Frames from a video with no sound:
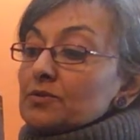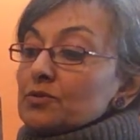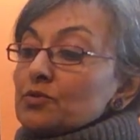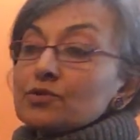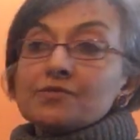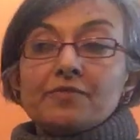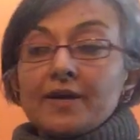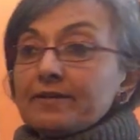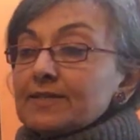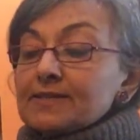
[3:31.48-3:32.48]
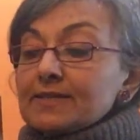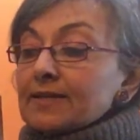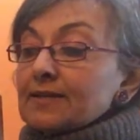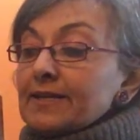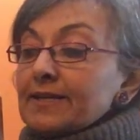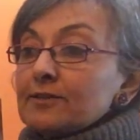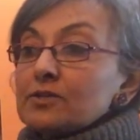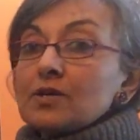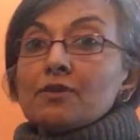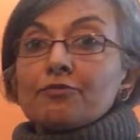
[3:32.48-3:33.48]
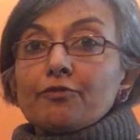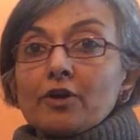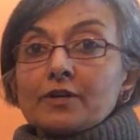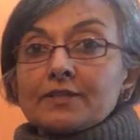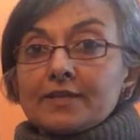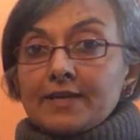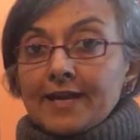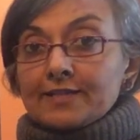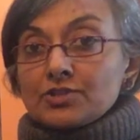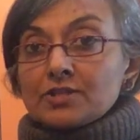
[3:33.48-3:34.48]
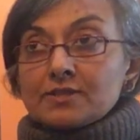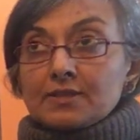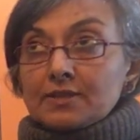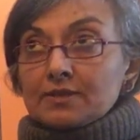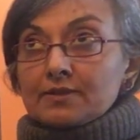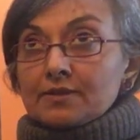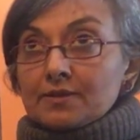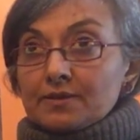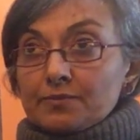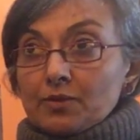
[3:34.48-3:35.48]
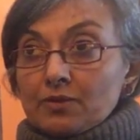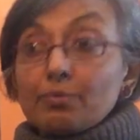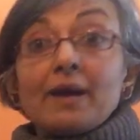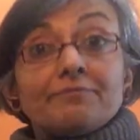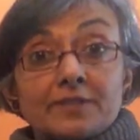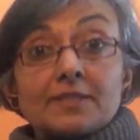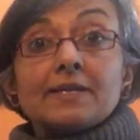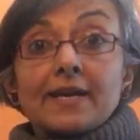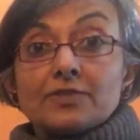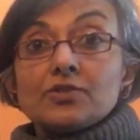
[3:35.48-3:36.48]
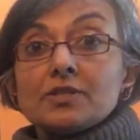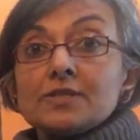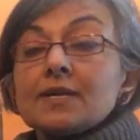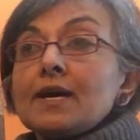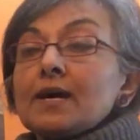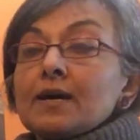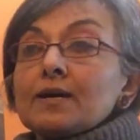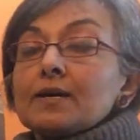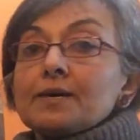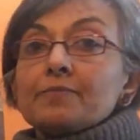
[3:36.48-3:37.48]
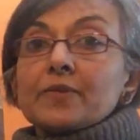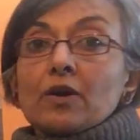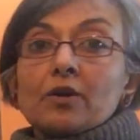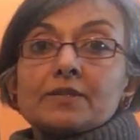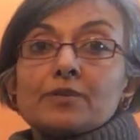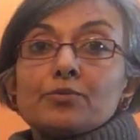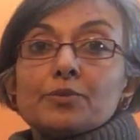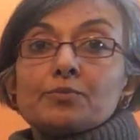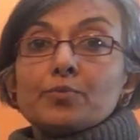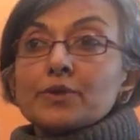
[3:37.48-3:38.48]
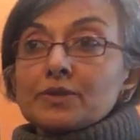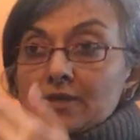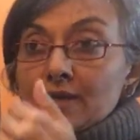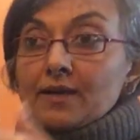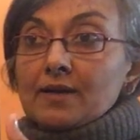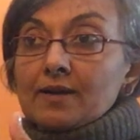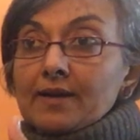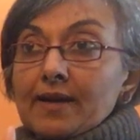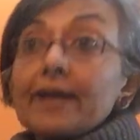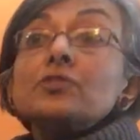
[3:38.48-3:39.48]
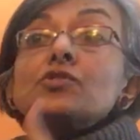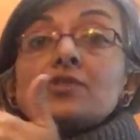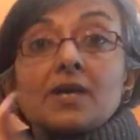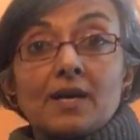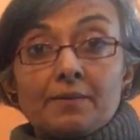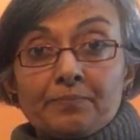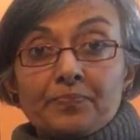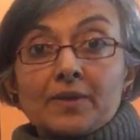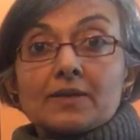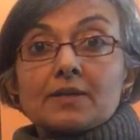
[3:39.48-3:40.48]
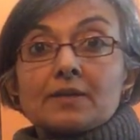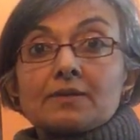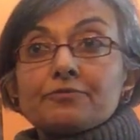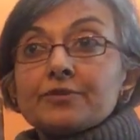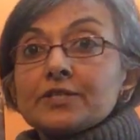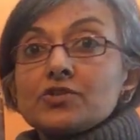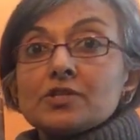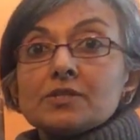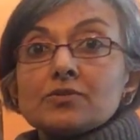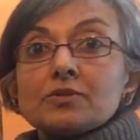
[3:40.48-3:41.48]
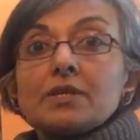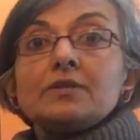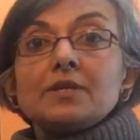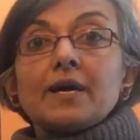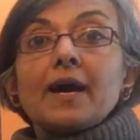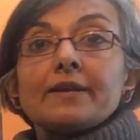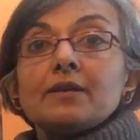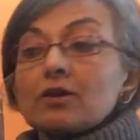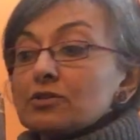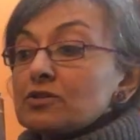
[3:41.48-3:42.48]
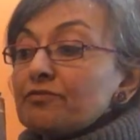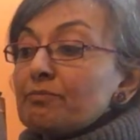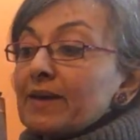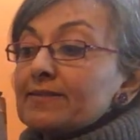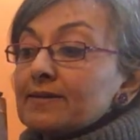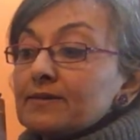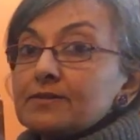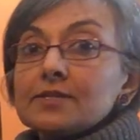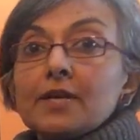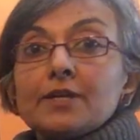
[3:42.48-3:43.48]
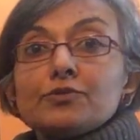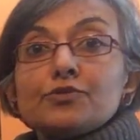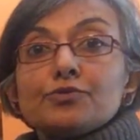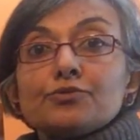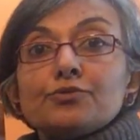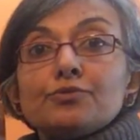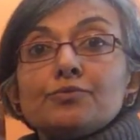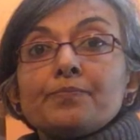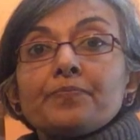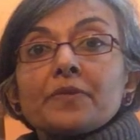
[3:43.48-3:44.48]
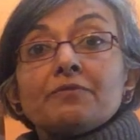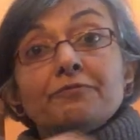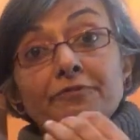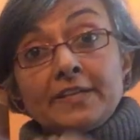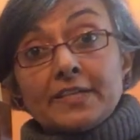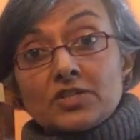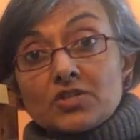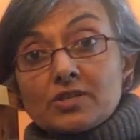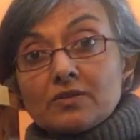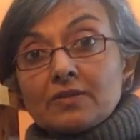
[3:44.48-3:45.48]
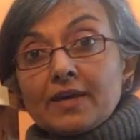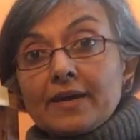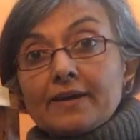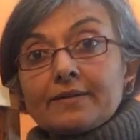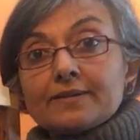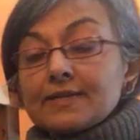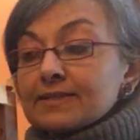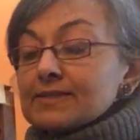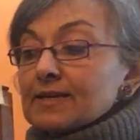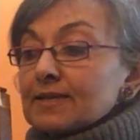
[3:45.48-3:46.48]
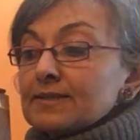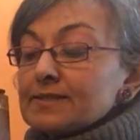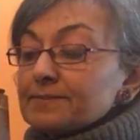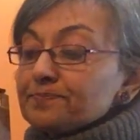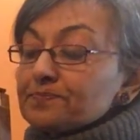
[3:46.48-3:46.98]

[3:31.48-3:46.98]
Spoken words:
use various techniques for the edges, the weft edges, or they would put extra fringes. So they had lots of methods to finish their textiles.